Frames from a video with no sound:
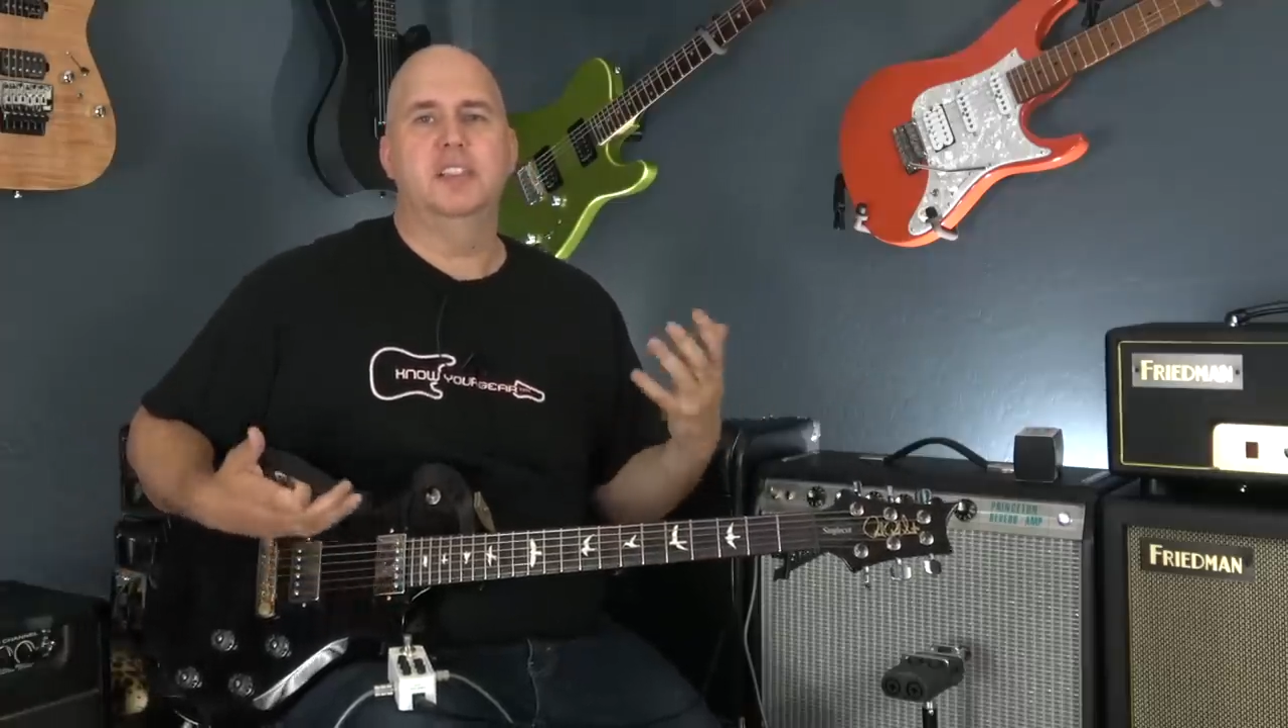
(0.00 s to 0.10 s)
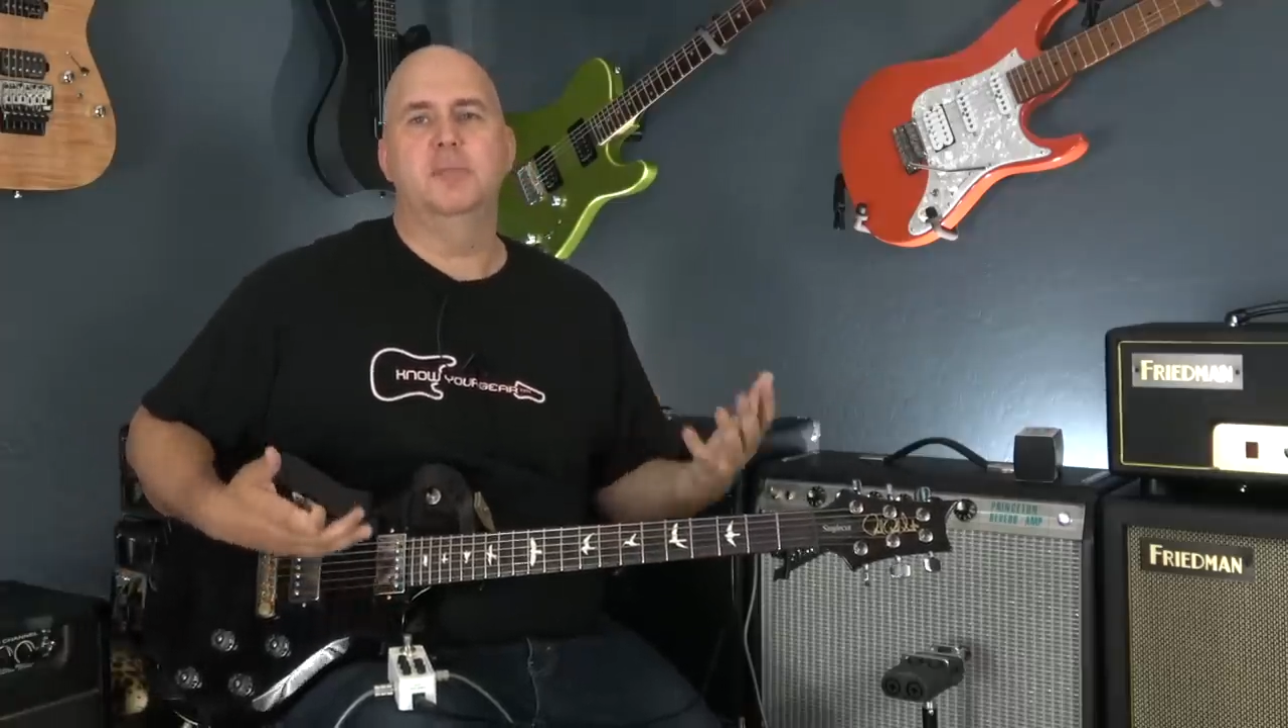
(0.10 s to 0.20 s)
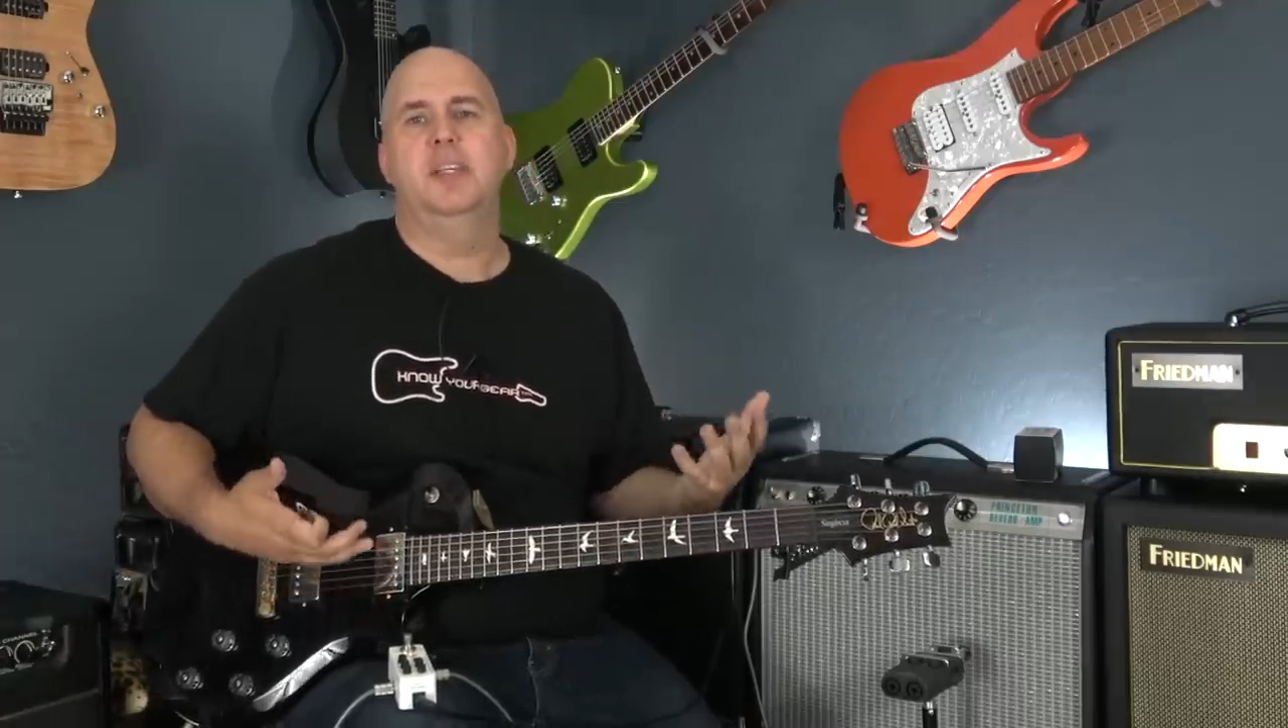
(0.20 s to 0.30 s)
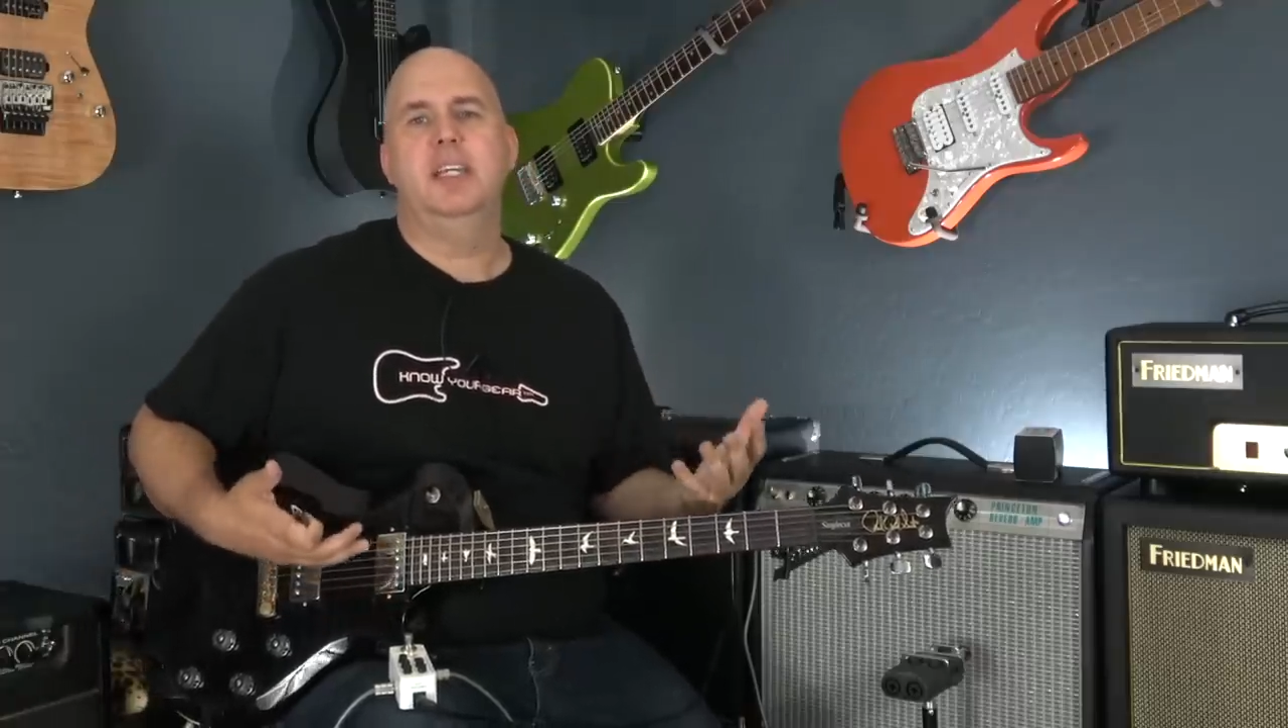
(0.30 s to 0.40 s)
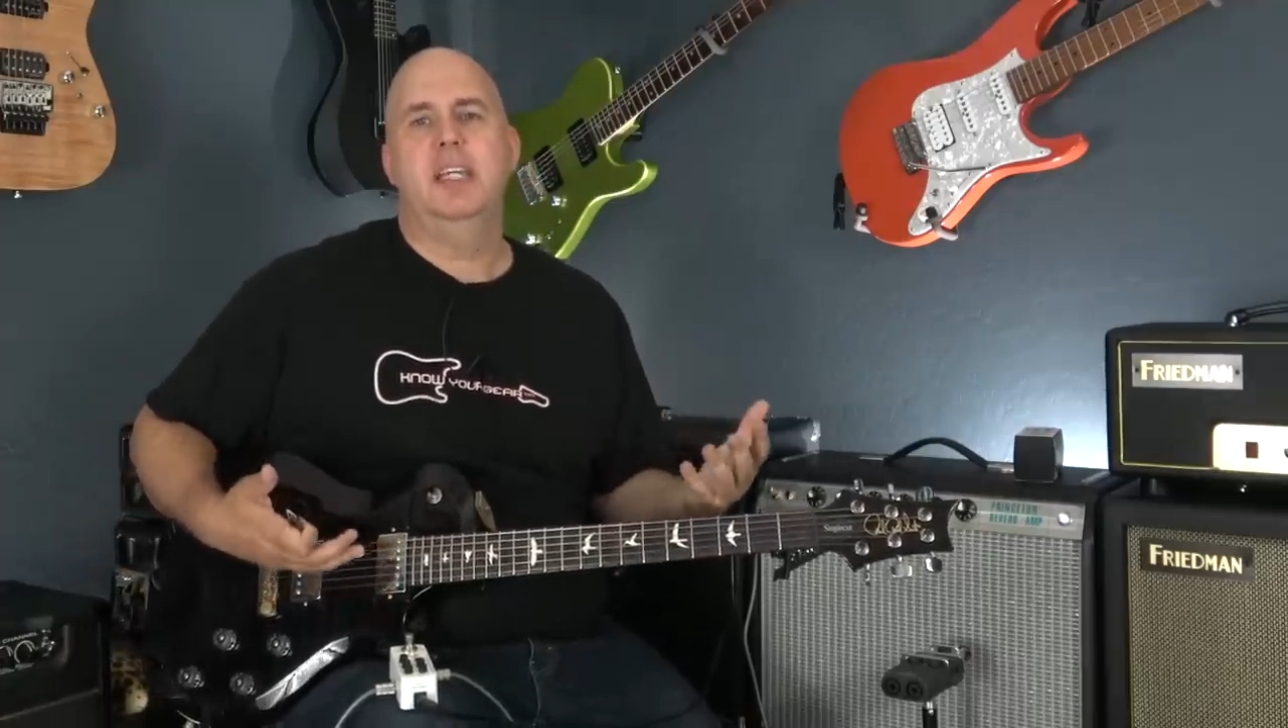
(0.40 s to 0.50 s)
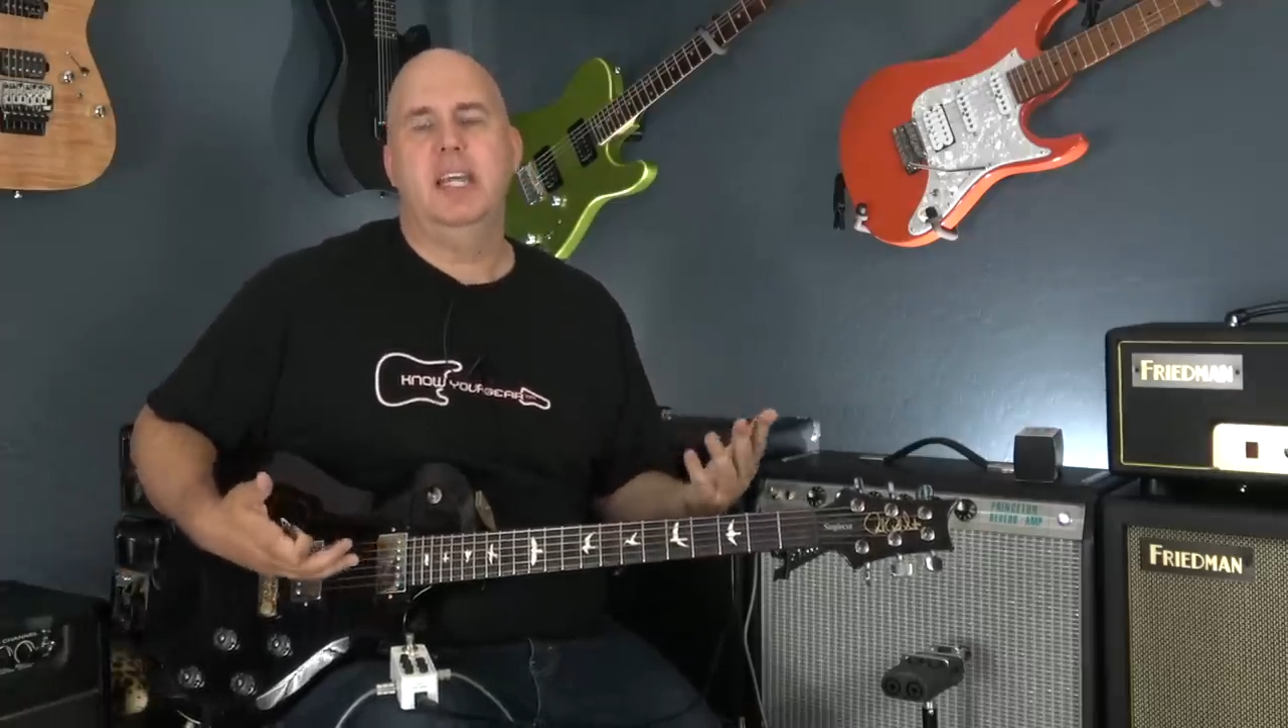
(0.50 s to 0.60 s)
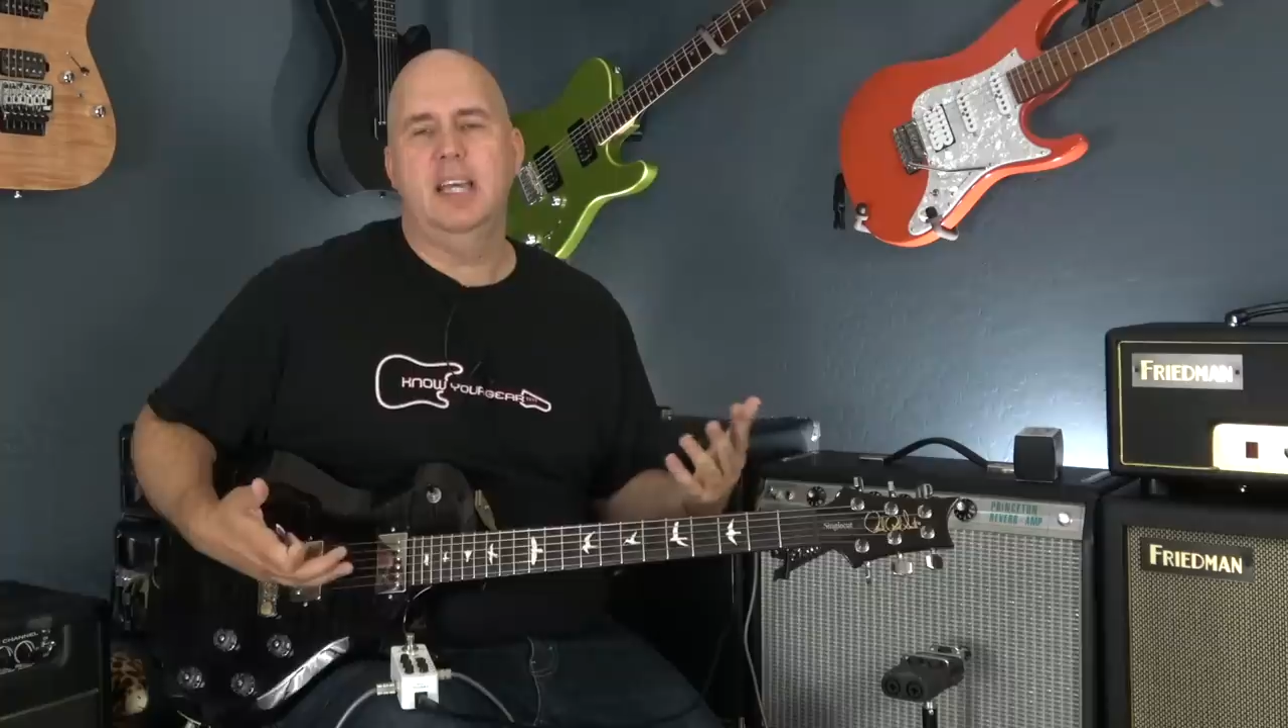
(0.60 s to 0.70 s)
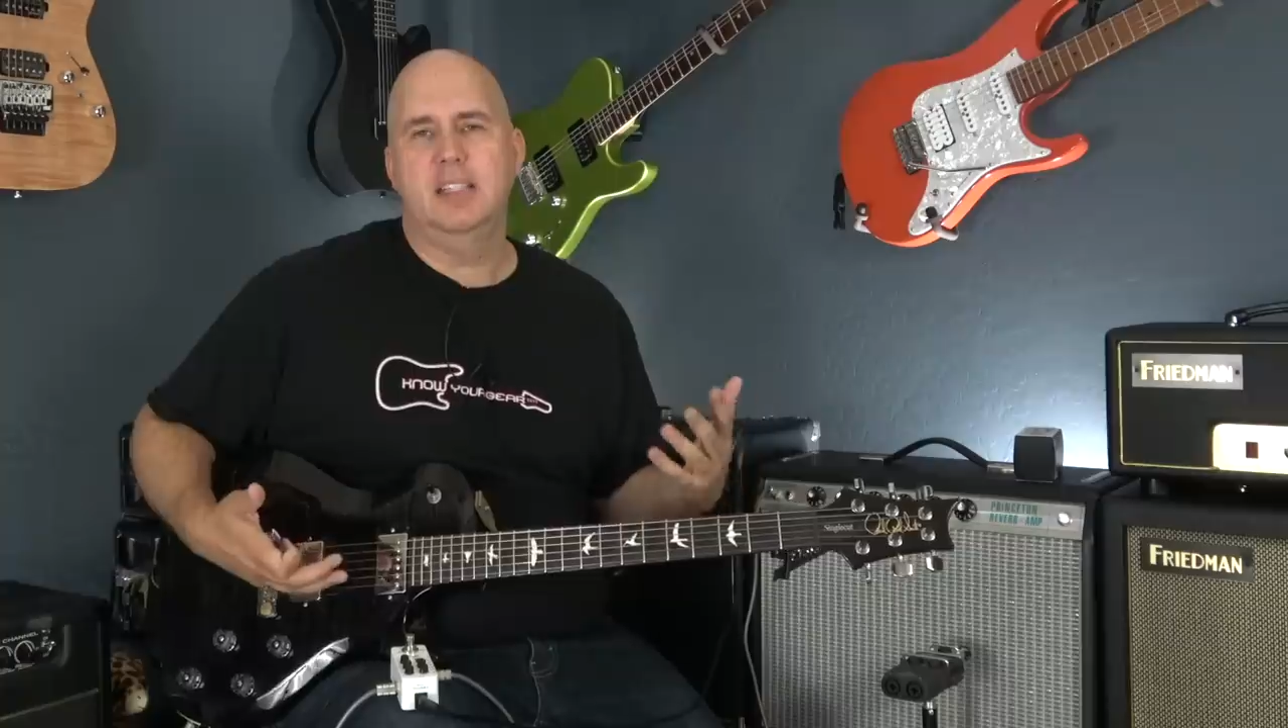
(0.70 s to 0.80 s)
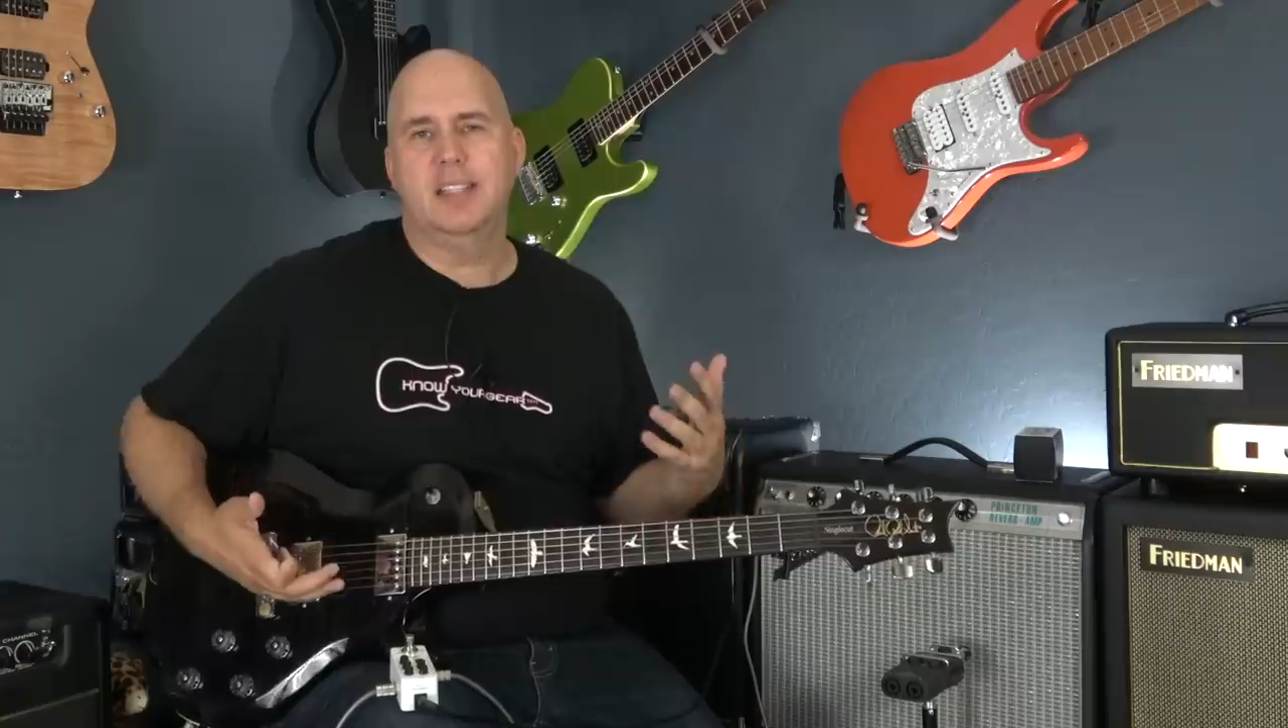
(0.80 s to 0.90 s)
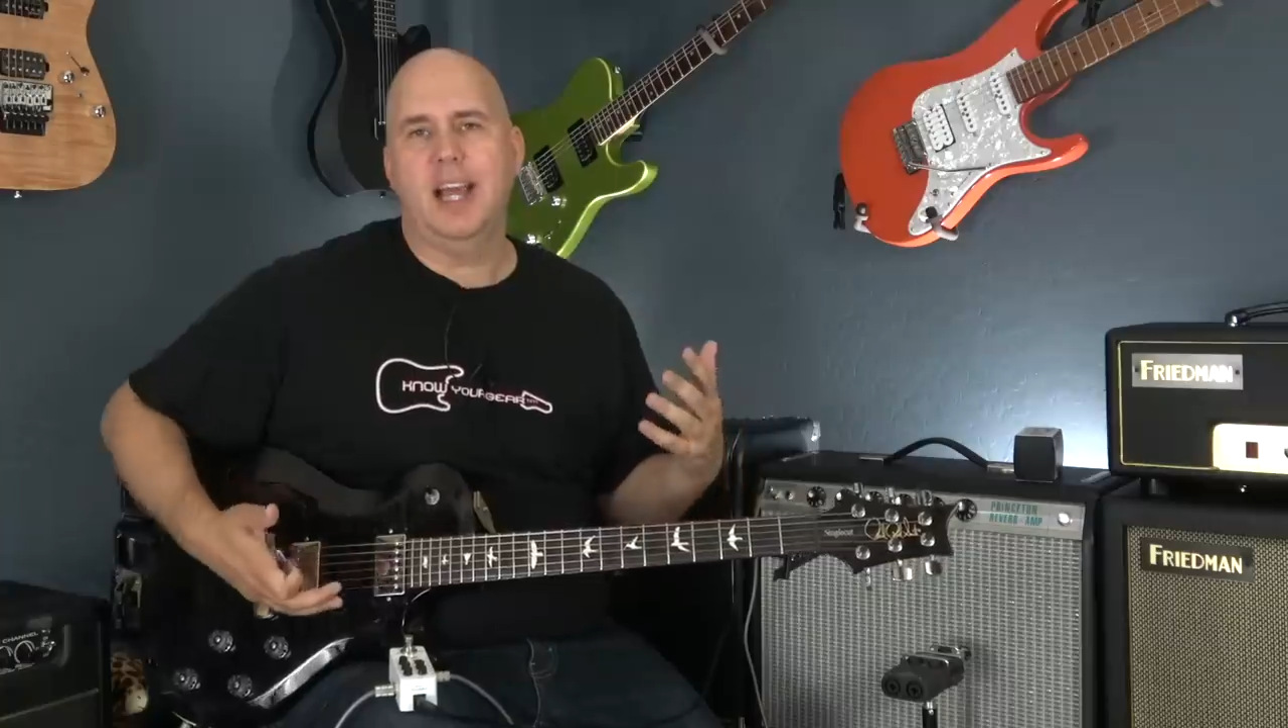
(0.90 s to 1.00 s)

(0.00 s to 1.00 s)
to me is